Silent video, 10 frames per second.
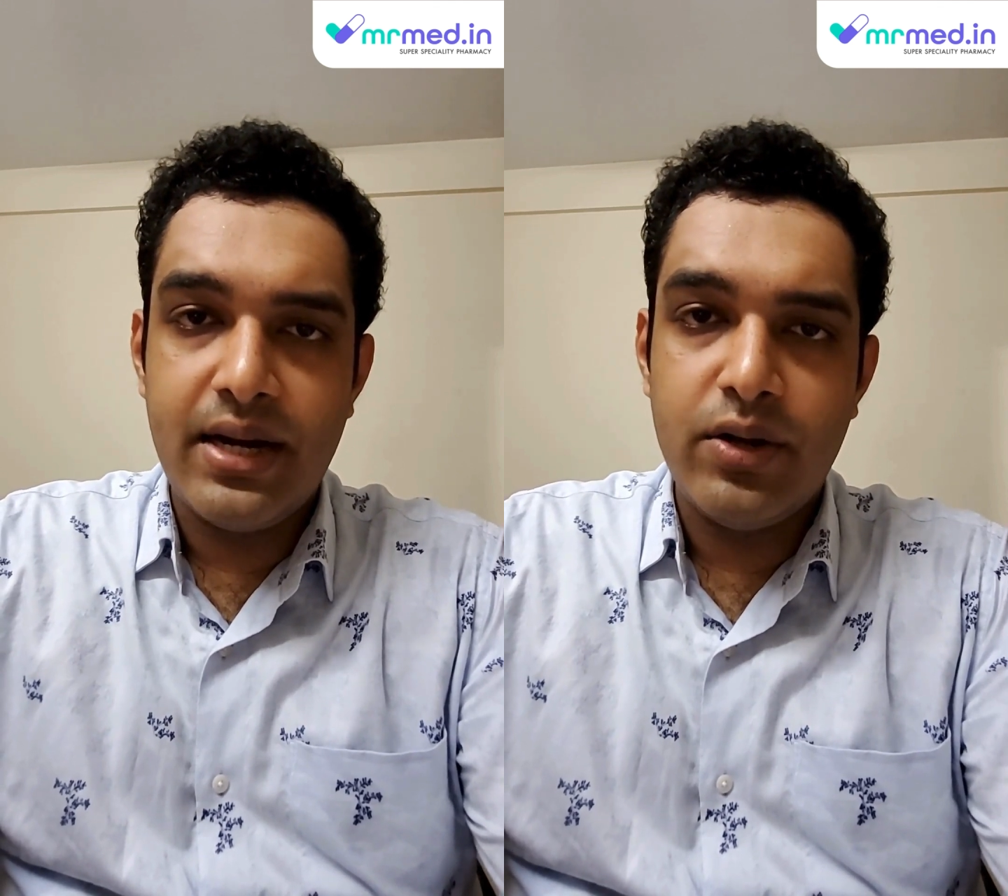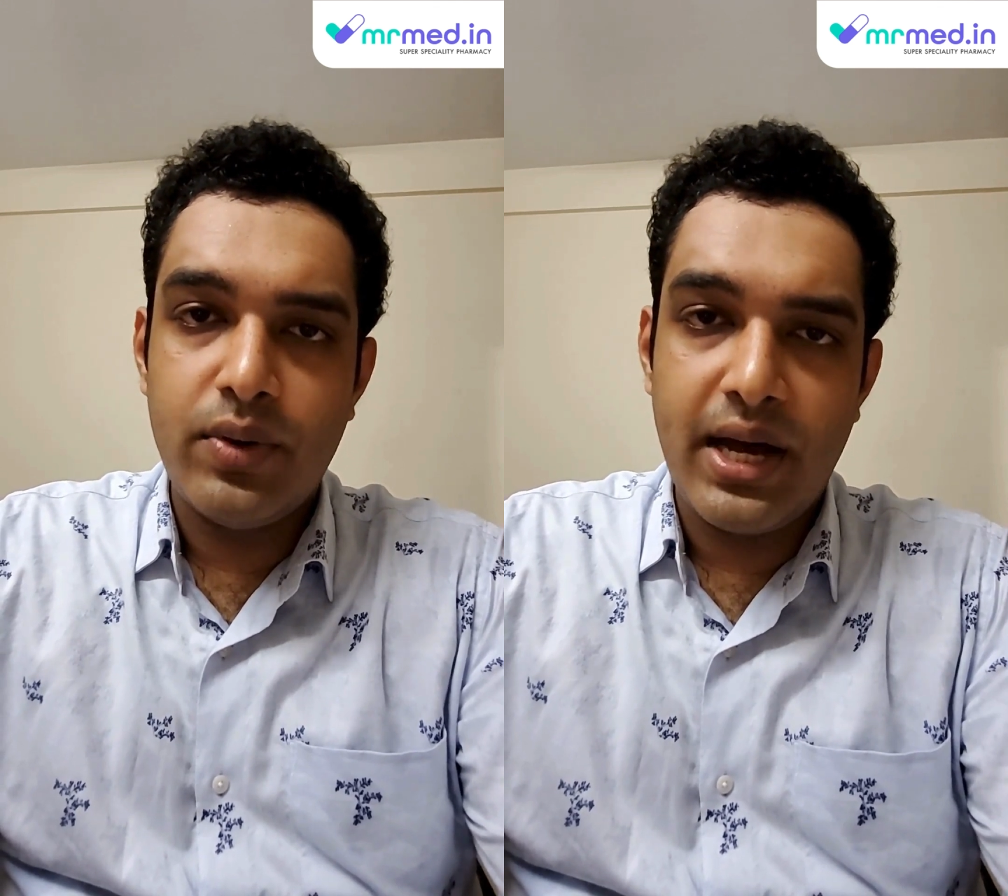
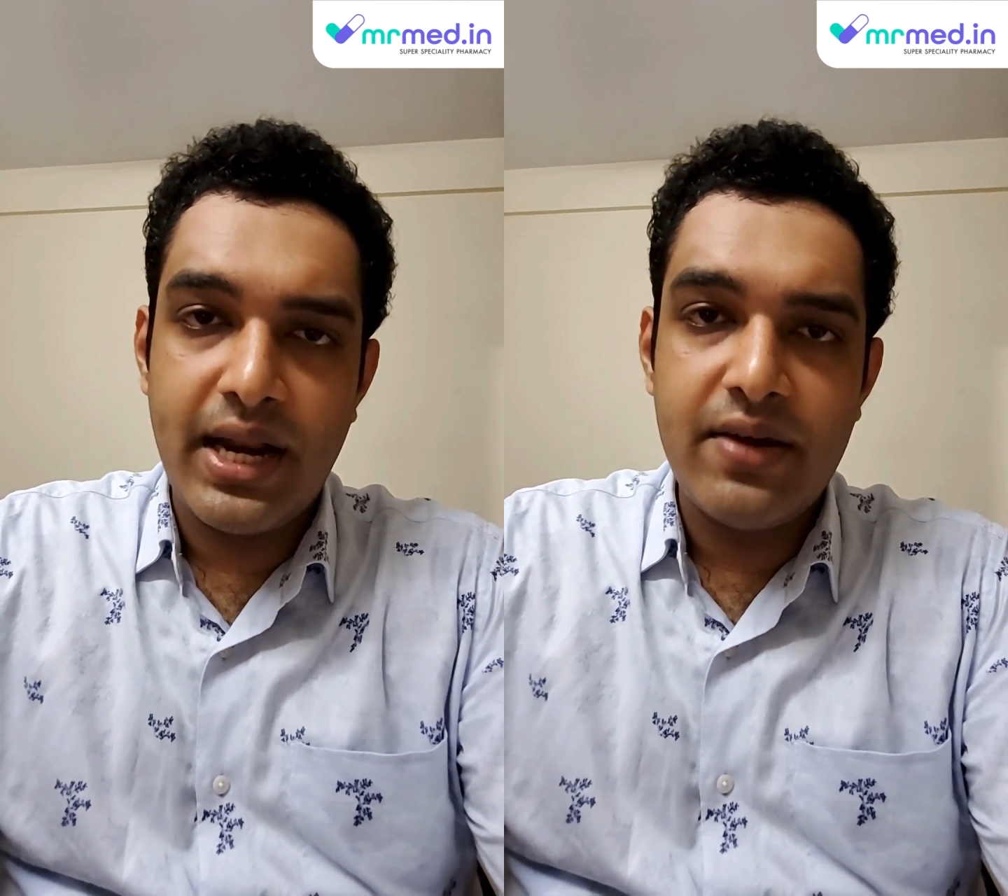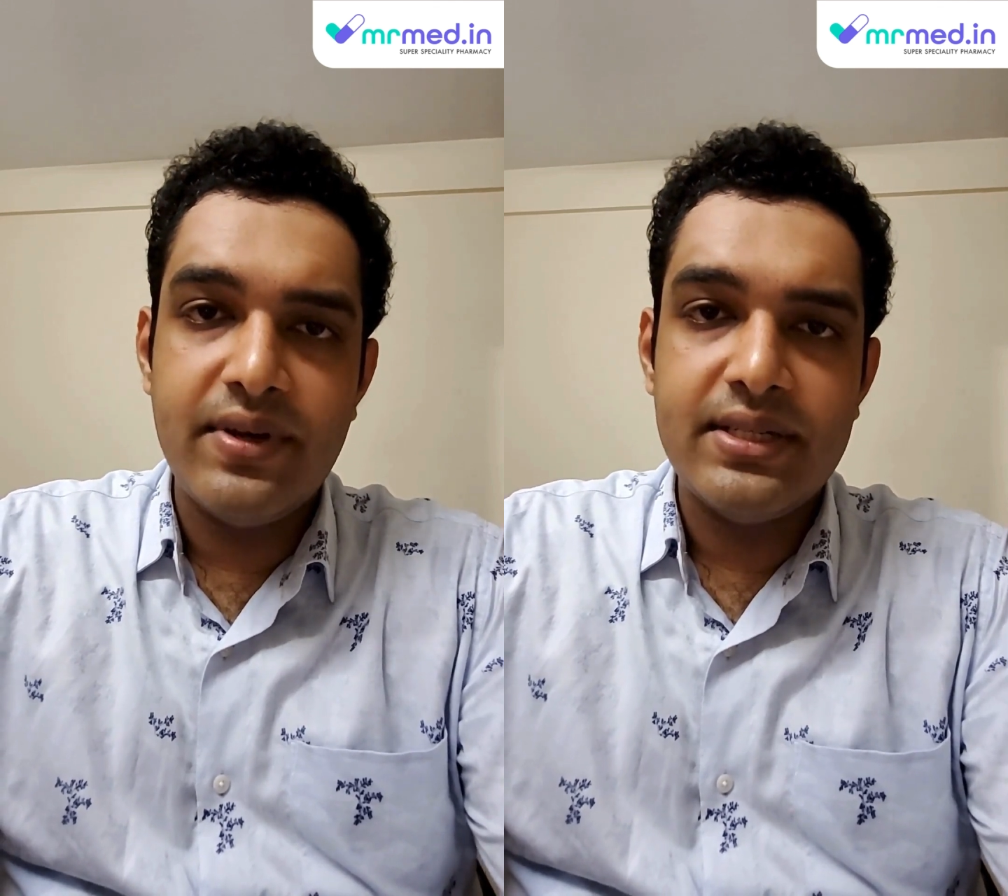and to
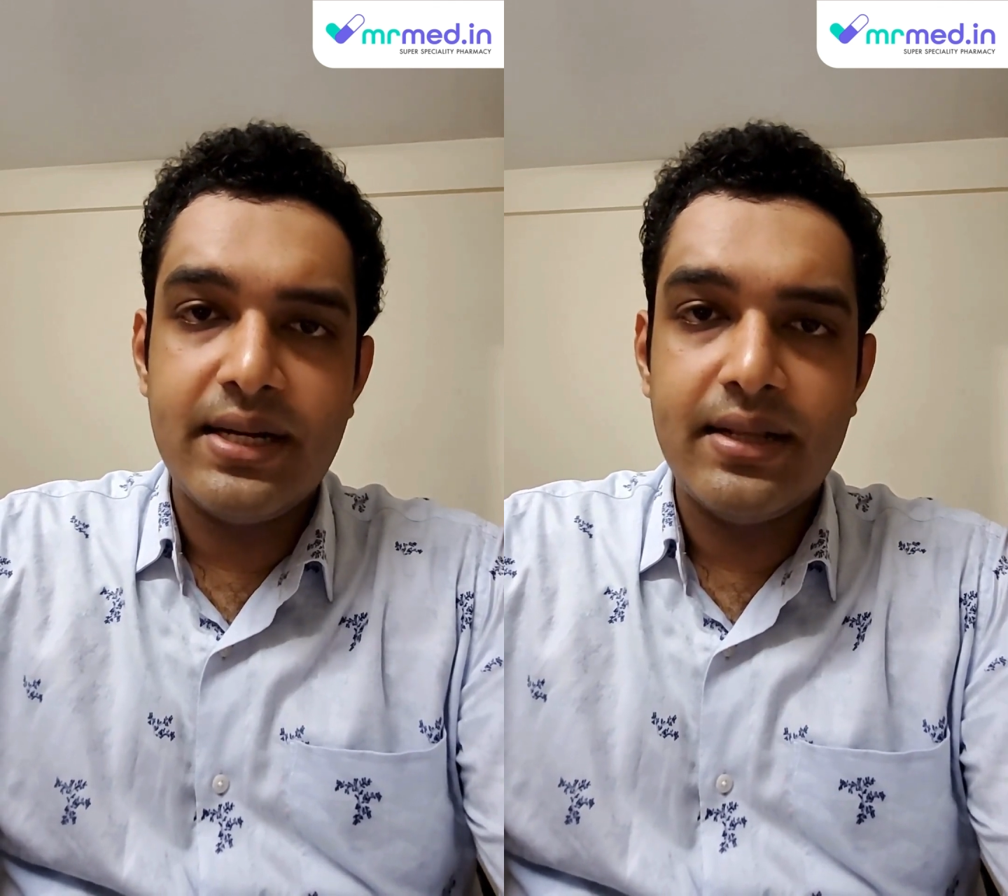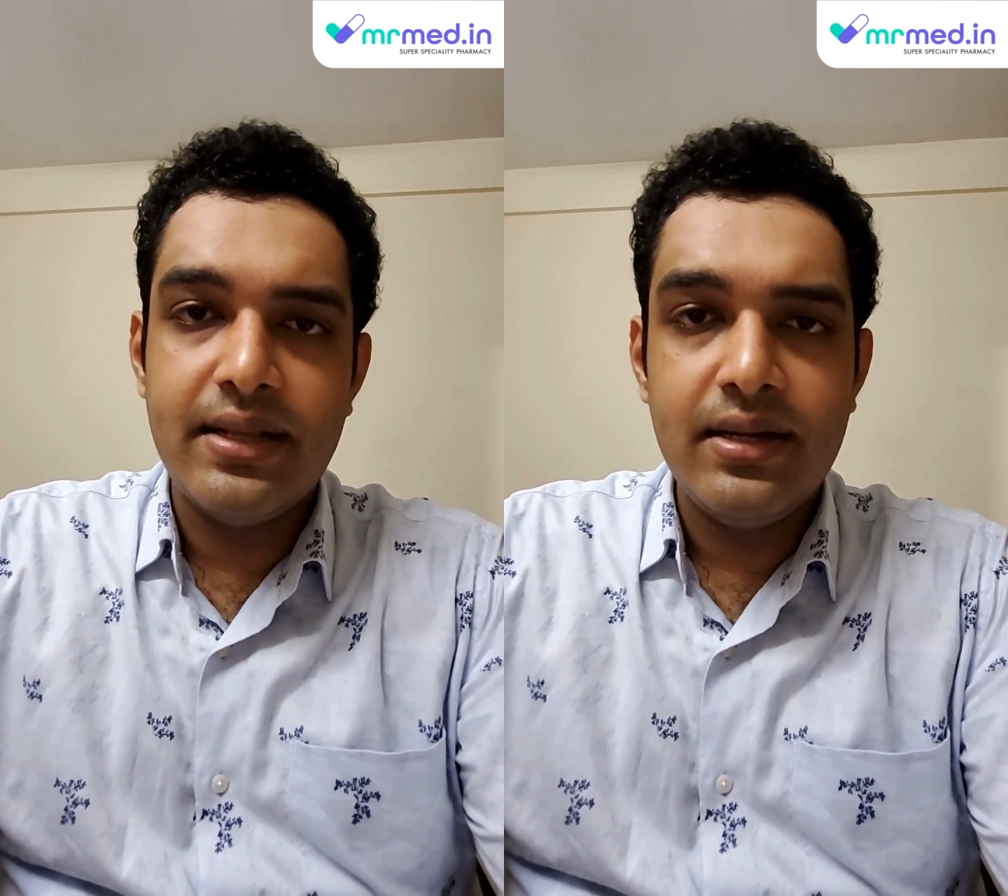arrive us
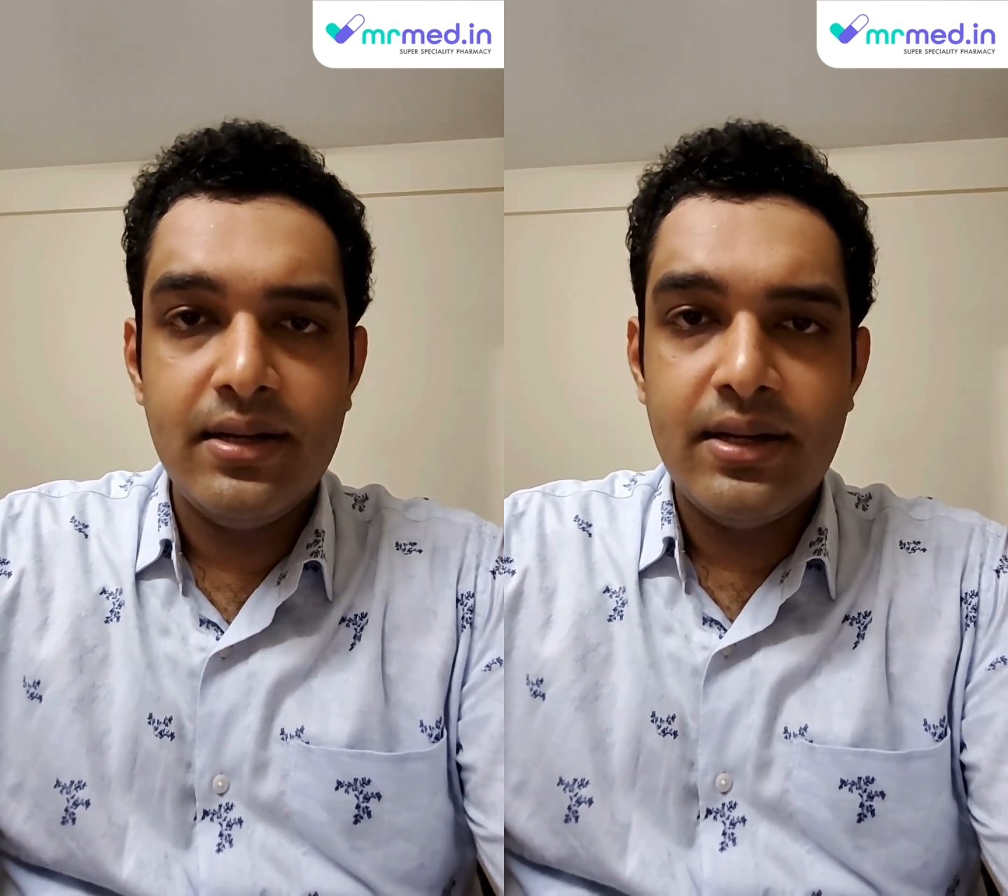at the